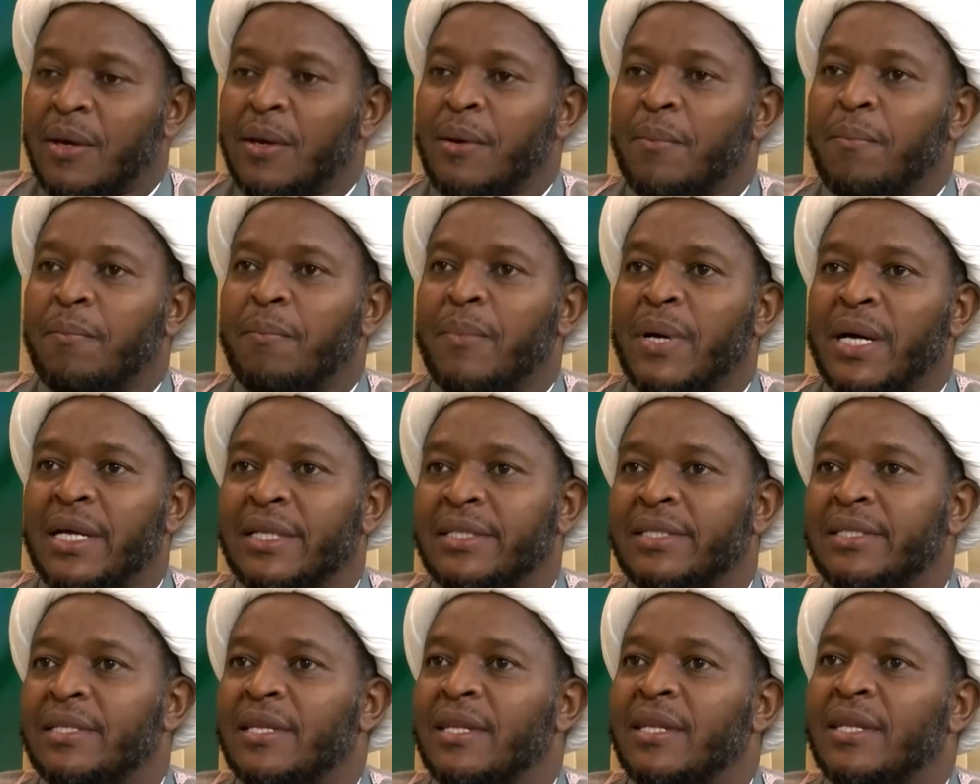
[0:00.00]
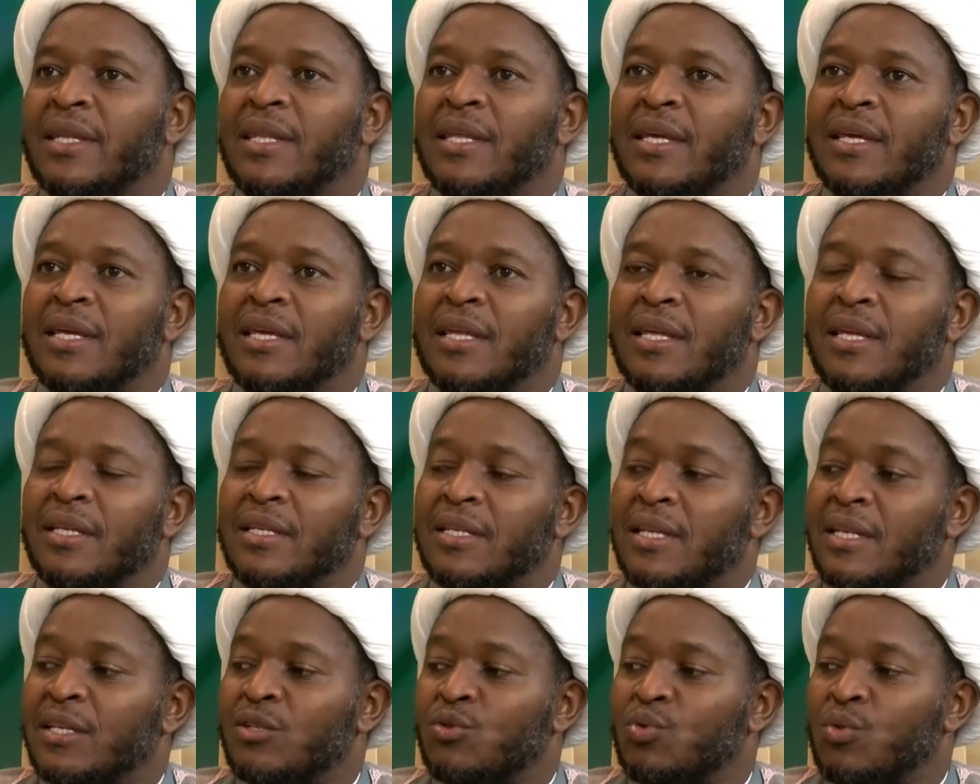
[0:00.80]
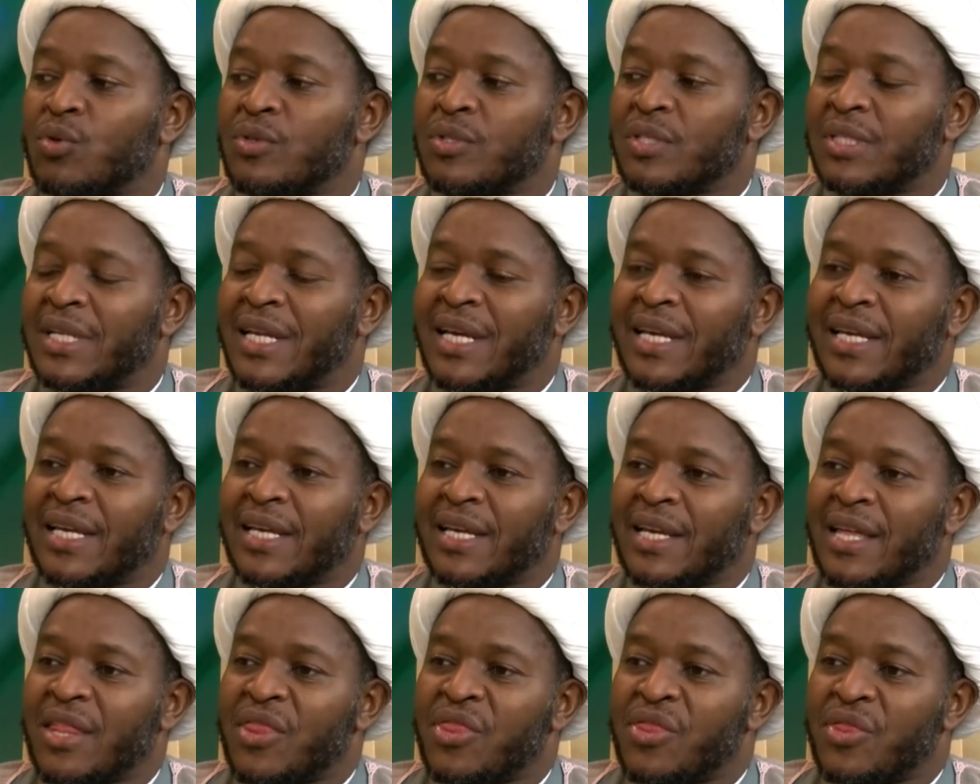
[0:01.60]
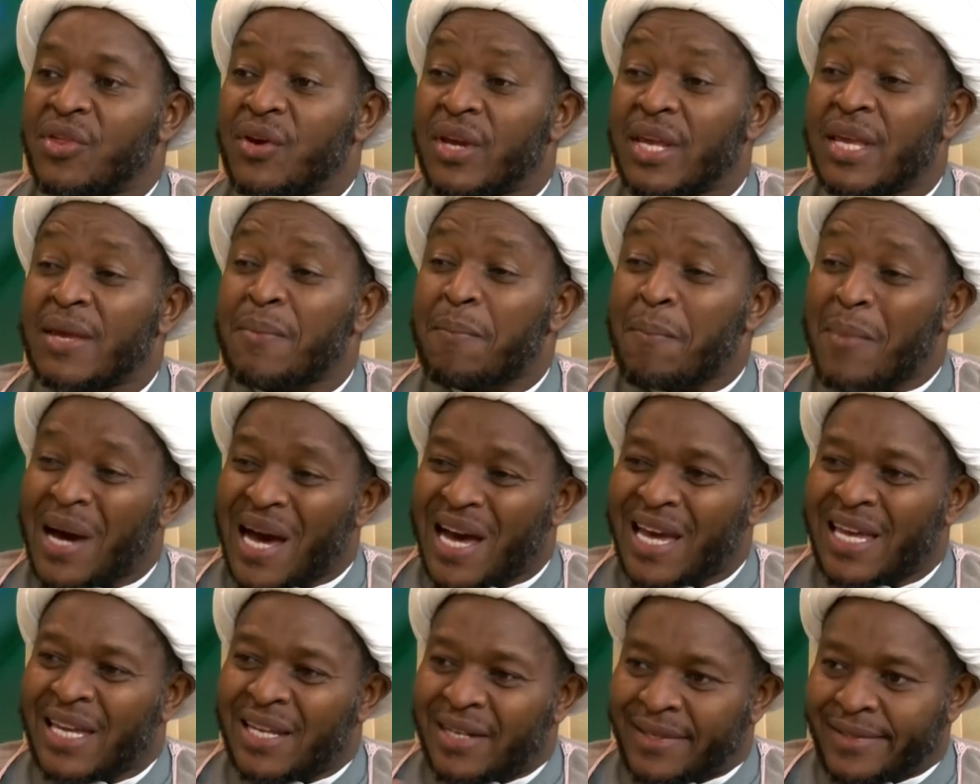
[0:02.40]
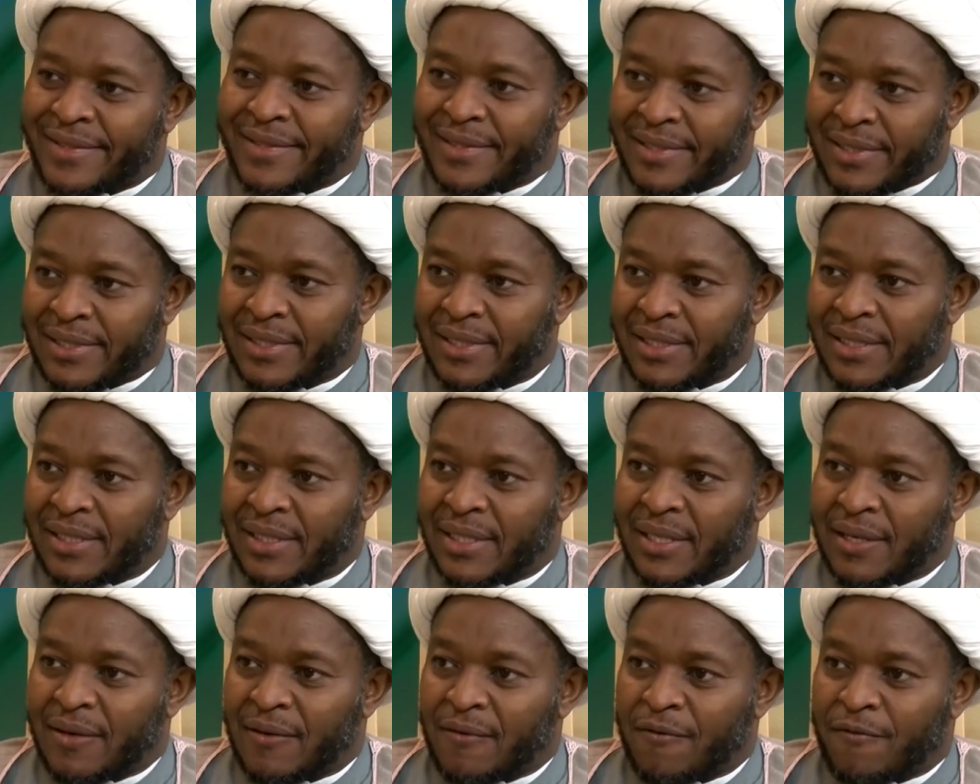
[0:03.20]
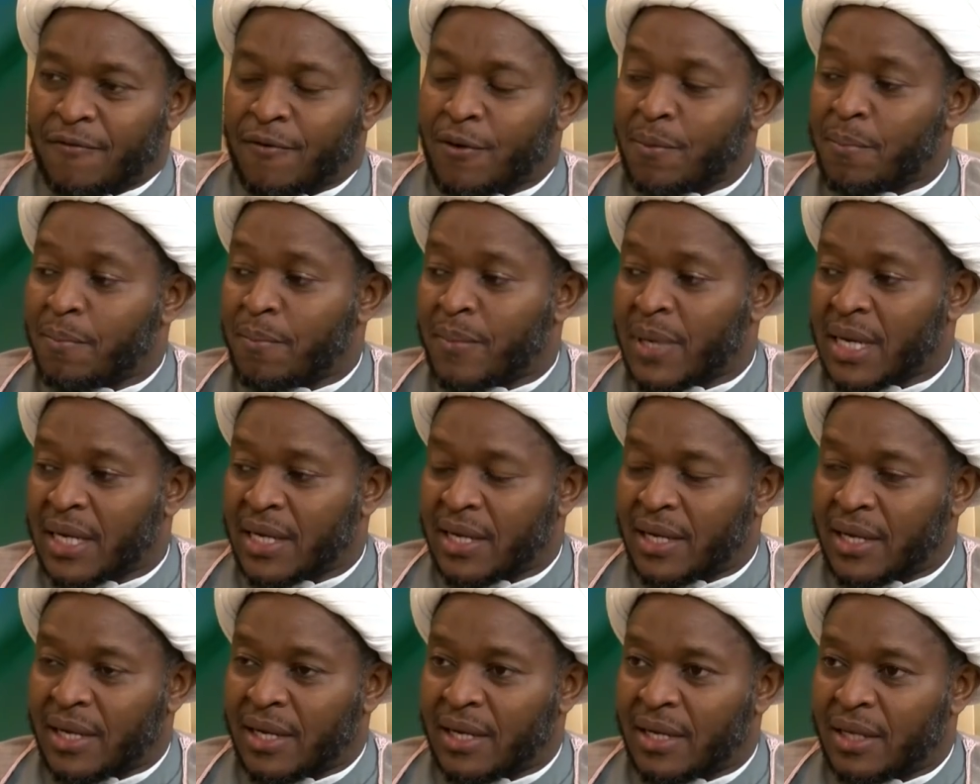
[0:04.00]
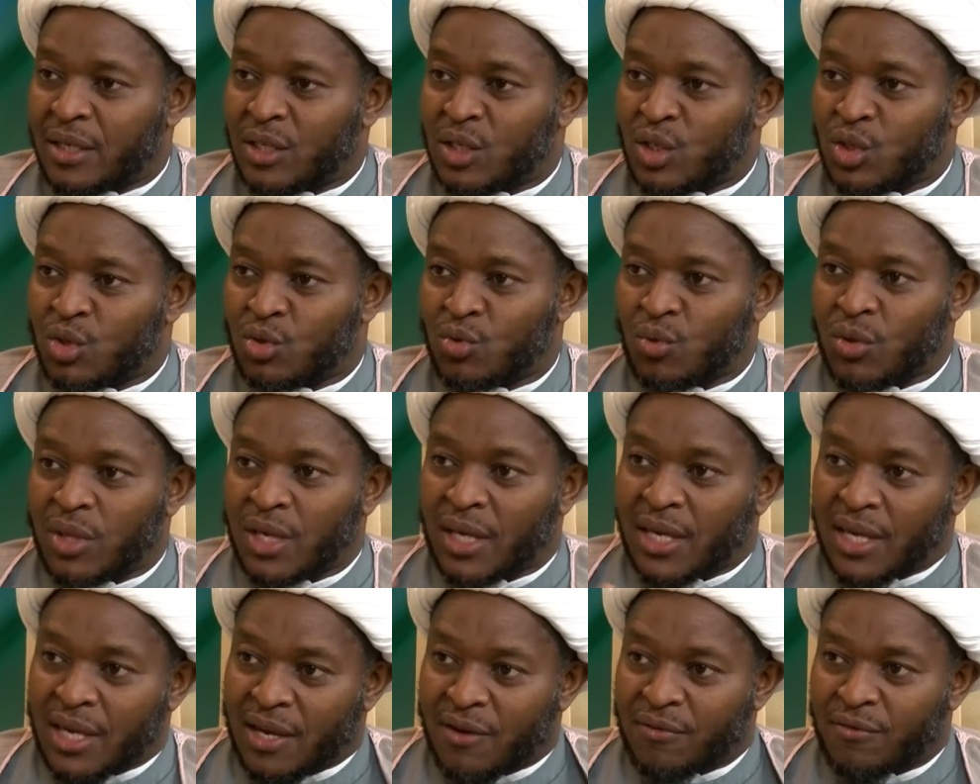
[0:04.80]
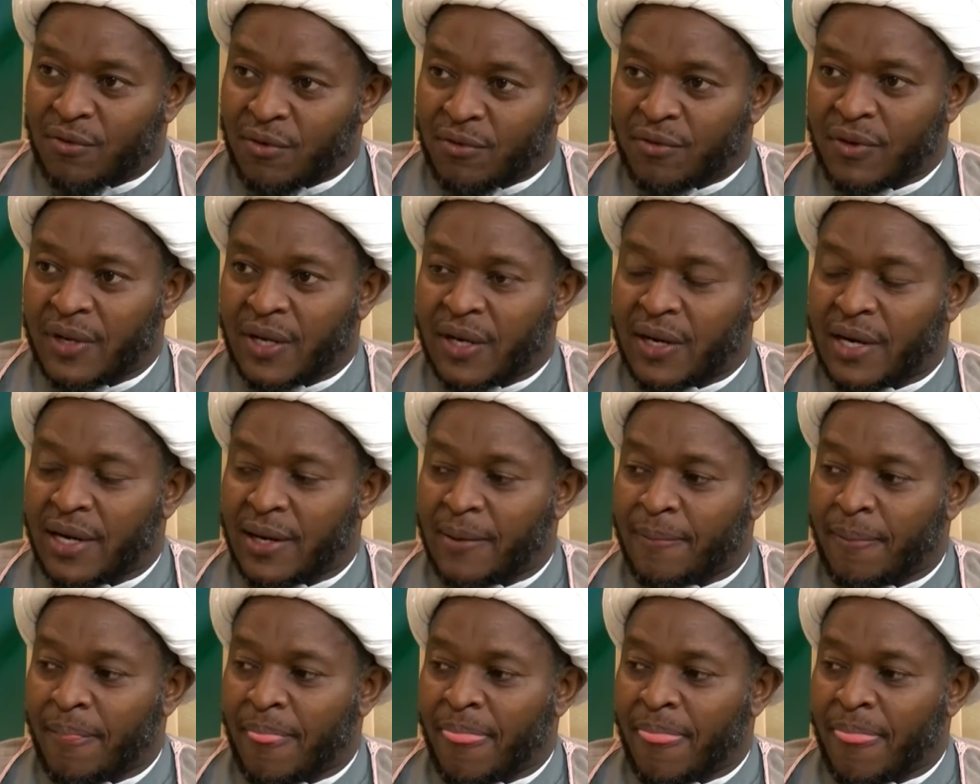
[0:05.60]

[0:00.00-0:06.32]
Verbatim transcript: But it was like 3 miles from Makkah to the cave of Hira.